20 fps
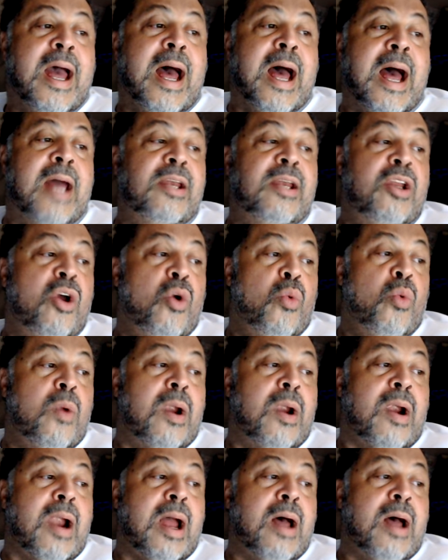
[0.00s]
I know
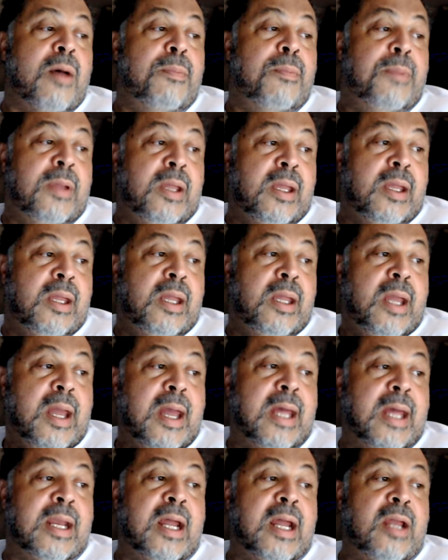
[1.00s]
where I'll be
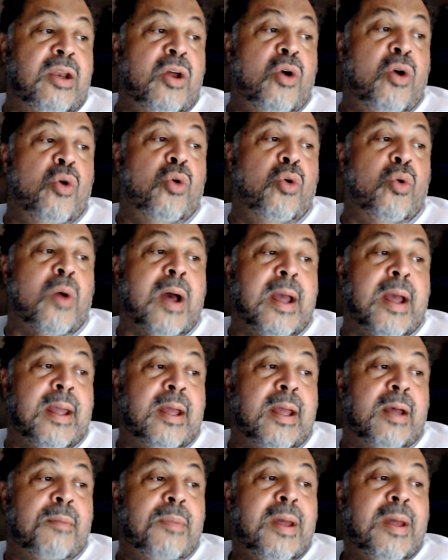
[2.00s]
and I know who I
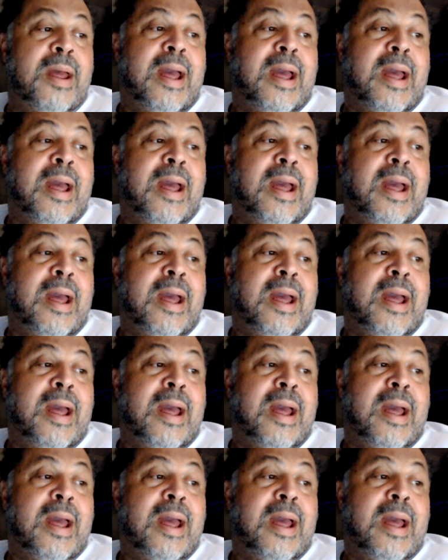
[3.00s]
am.